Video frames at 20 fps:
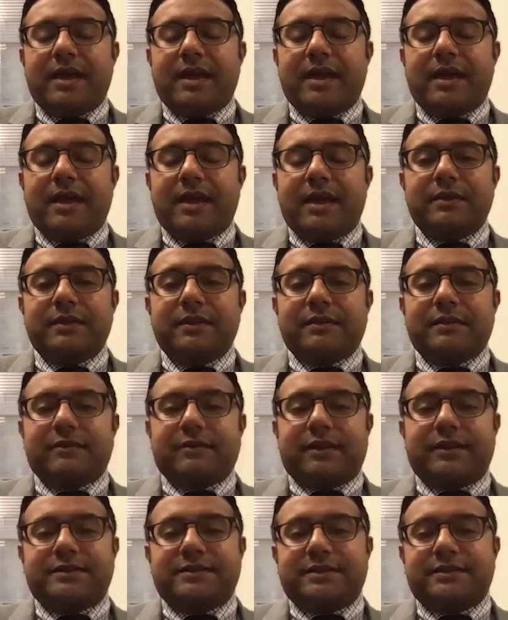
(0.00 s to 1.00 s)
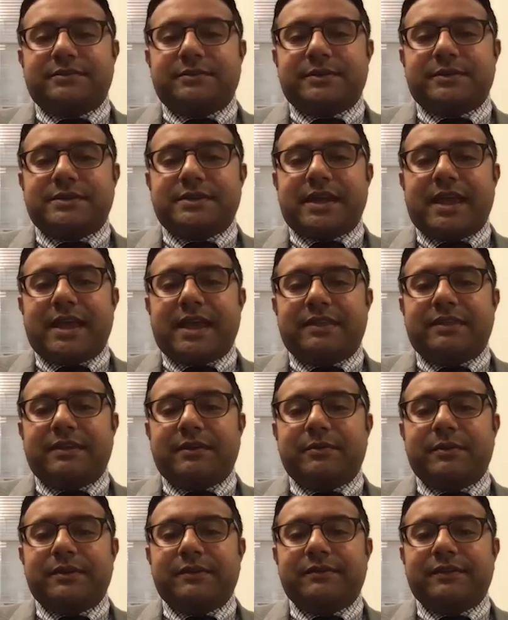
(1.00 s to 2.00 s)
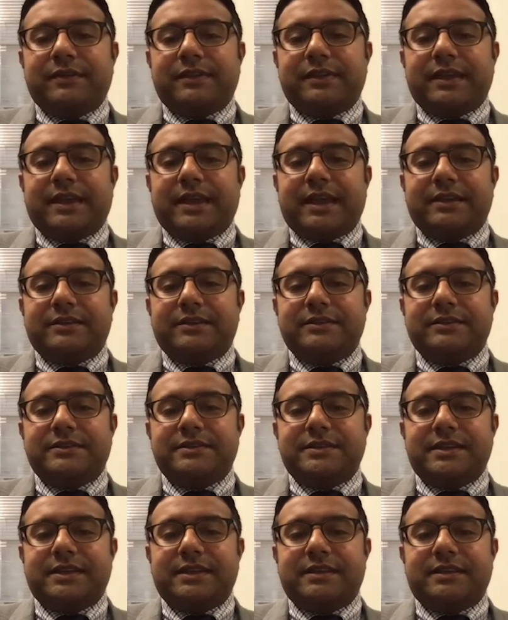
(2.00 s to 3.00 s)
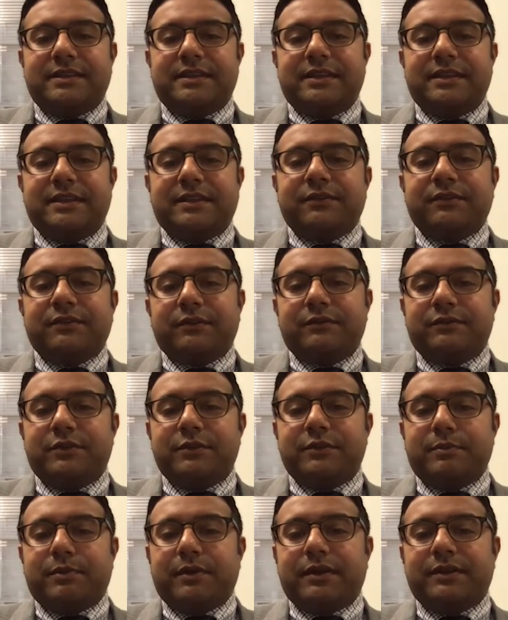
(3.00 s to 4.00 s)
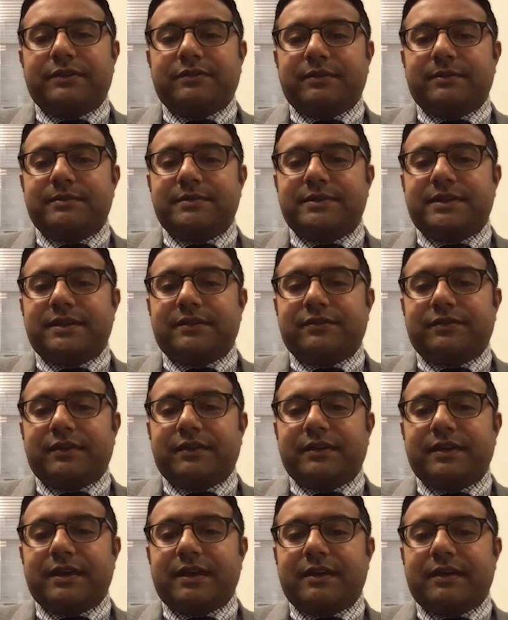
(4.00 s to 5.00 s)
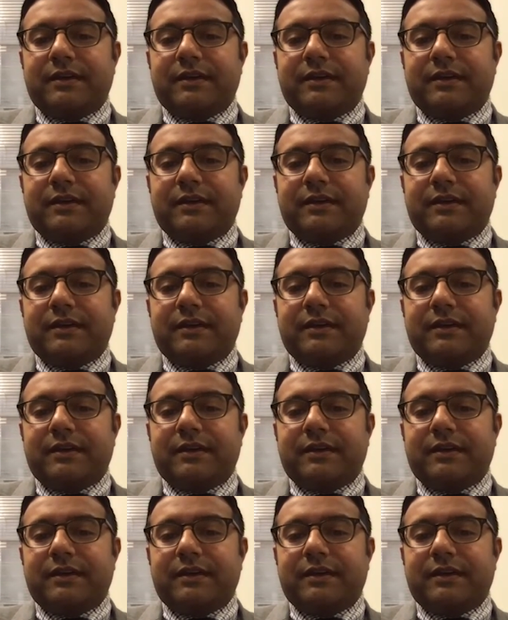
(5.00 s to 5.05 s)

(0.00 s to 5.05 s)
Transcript: one of the greatest things was I think we really got to see the different viewpoints from different